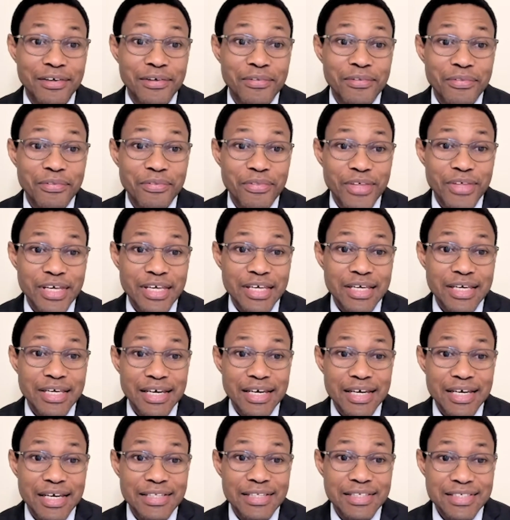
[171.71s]

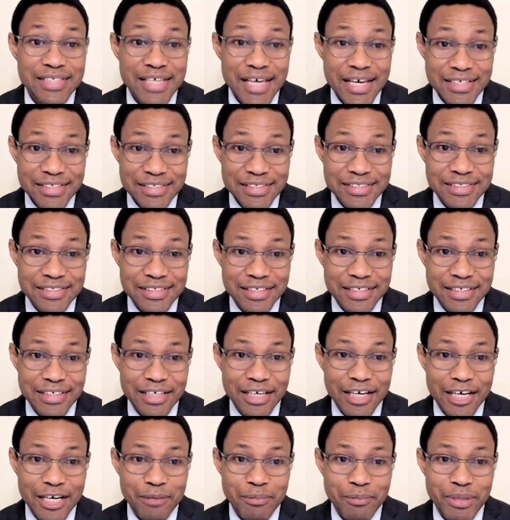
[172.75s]
the intestine,
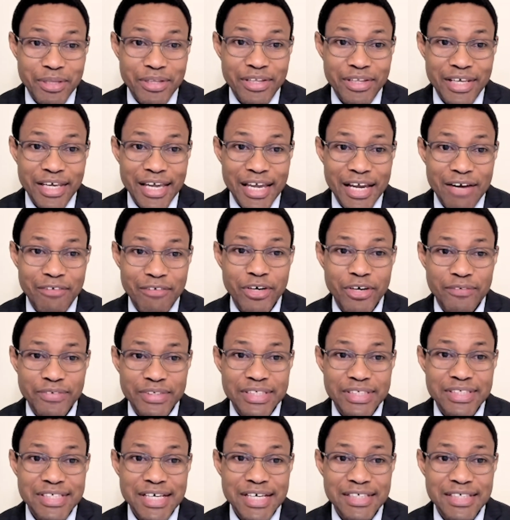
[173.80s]
in the area of the
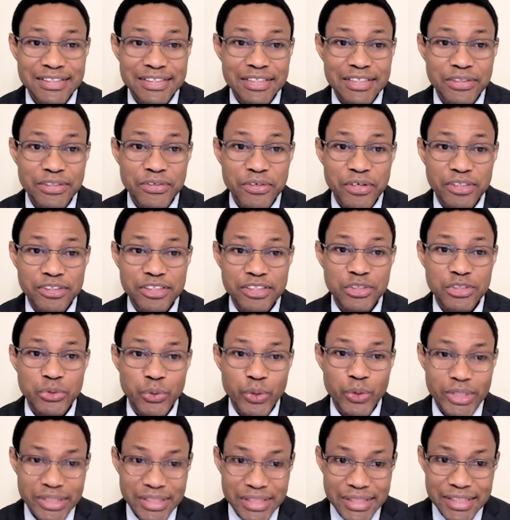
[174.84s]
intestine called the
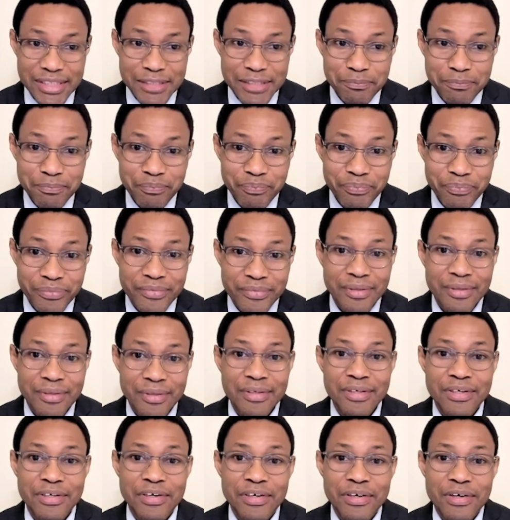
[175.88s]
duodenum.
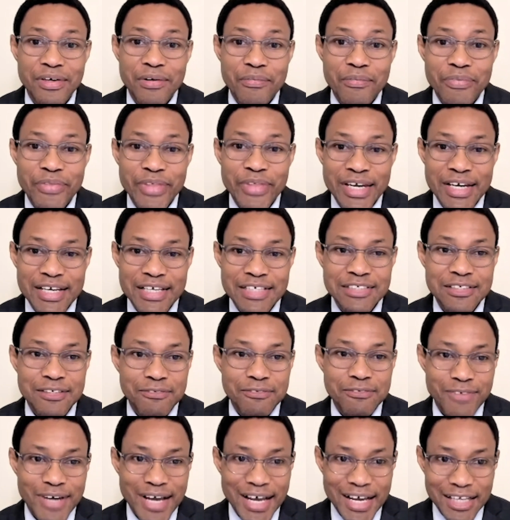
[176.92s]
There is a
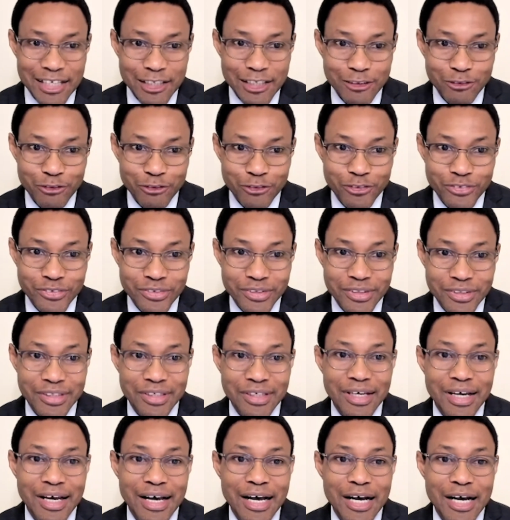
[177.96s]
valve
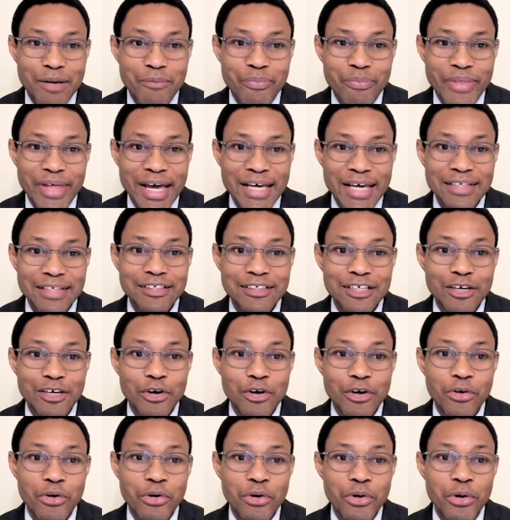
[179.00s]
that
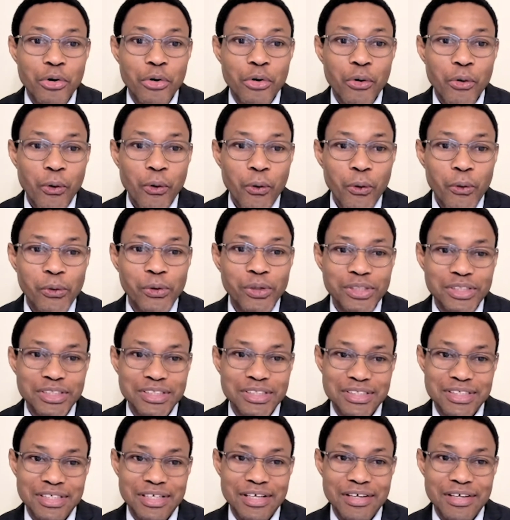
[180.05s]
holds